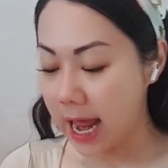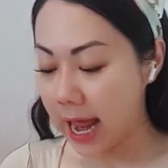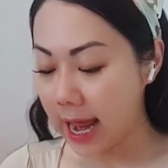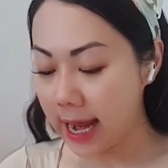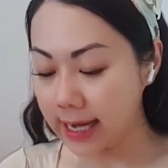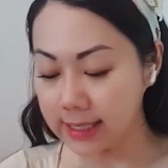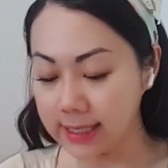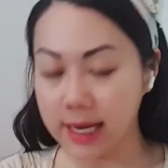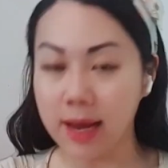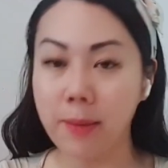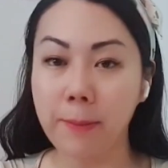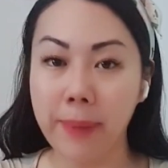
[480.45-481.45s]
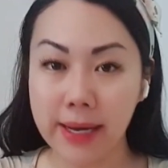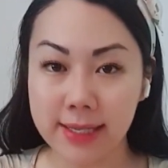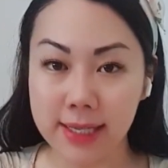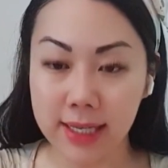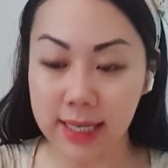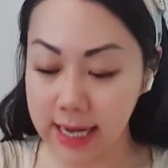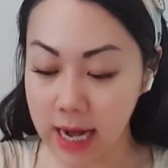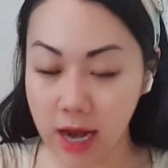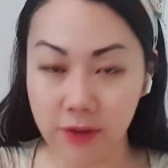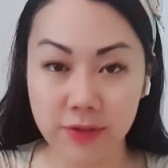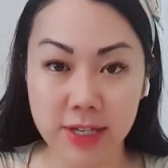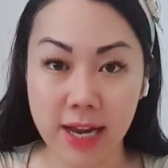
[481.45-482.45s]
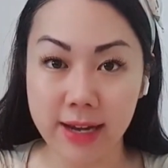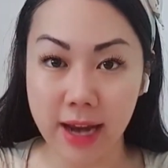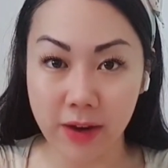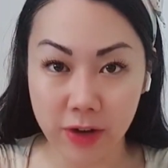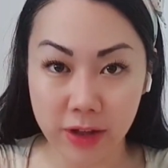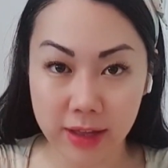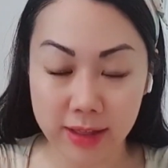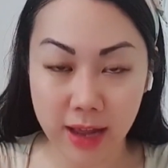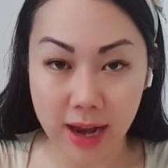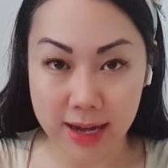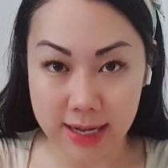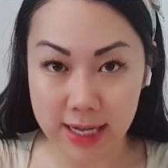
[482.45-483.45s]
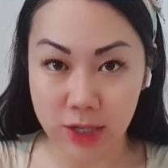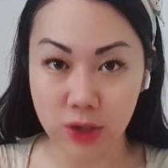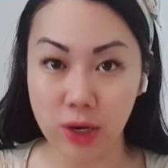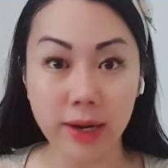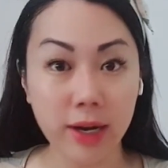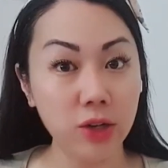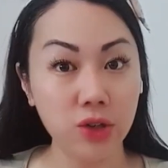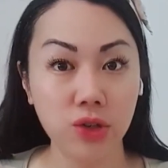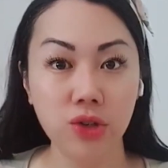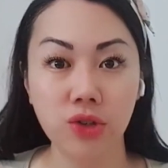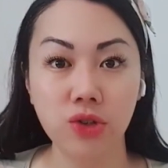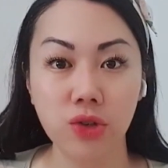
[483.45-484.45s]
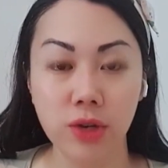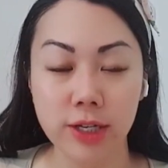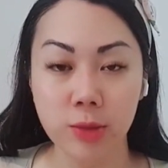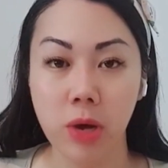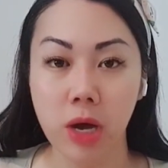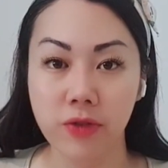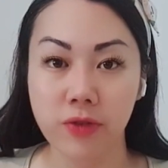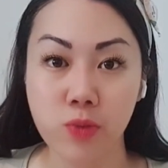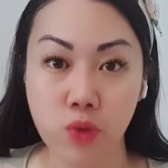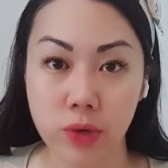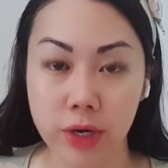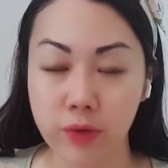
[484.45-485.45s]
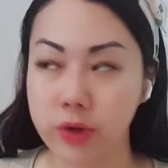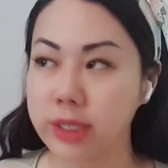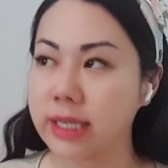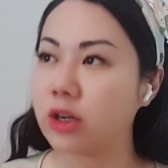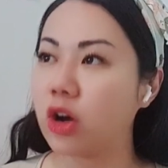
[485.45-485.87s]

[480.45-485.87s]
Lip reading: and basically I've done everything that I need to and I should do as part of a morning routine.